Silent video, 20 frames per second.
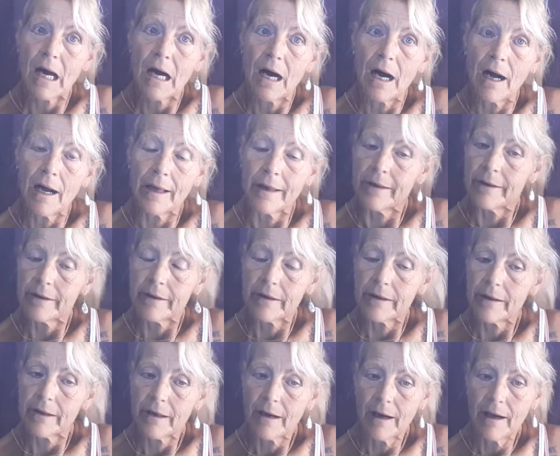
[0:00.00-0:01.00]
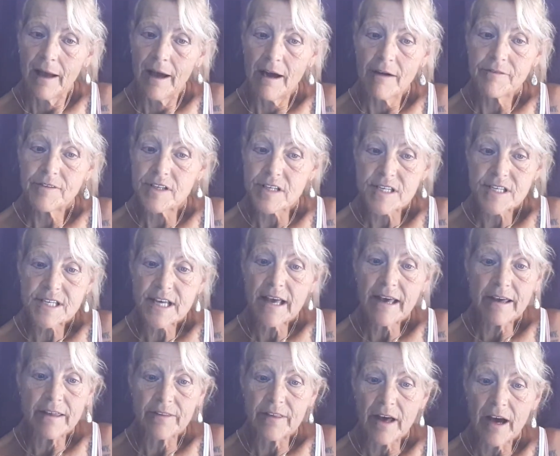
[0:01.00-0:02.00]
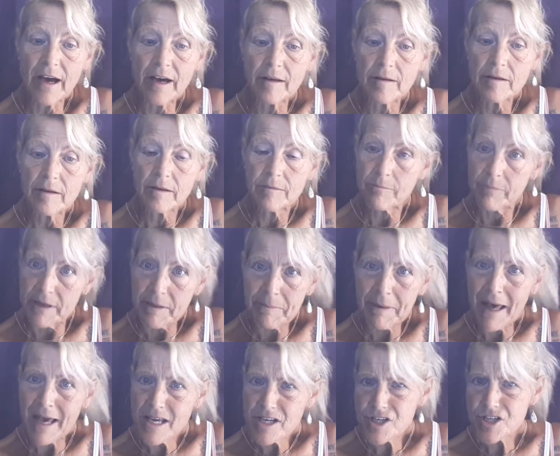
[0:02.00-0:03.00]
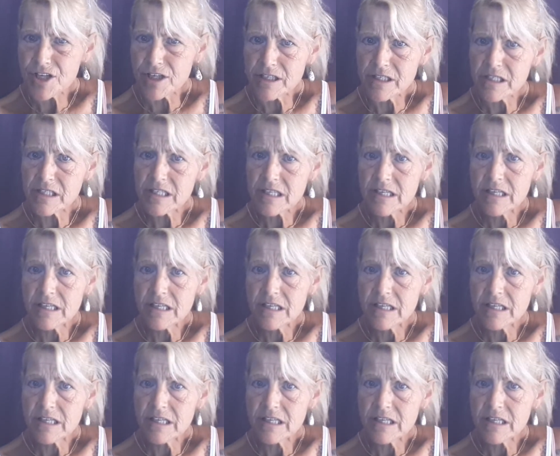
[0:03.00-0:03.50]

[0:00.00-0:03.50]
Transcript: I have to say that be patient.